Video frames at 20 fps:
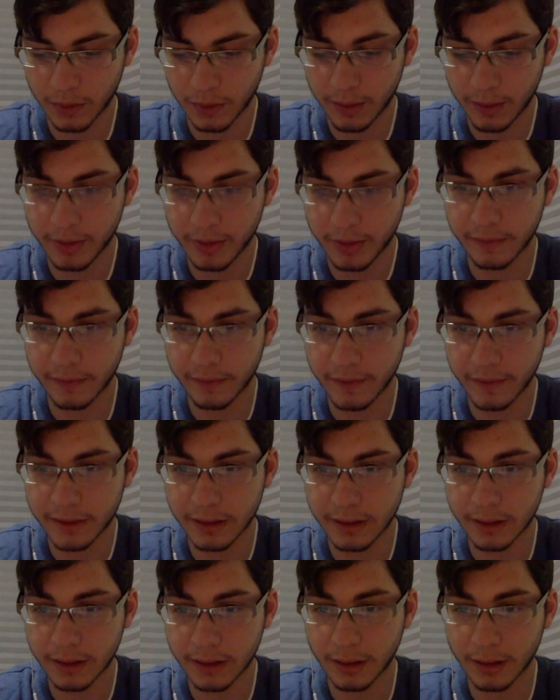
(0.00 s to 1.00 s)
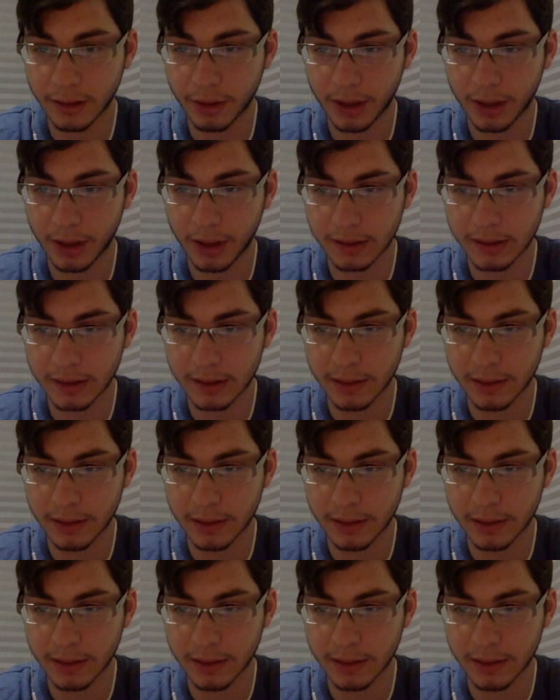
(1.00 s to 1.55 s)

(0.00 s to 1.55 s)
of the people that invested in our product,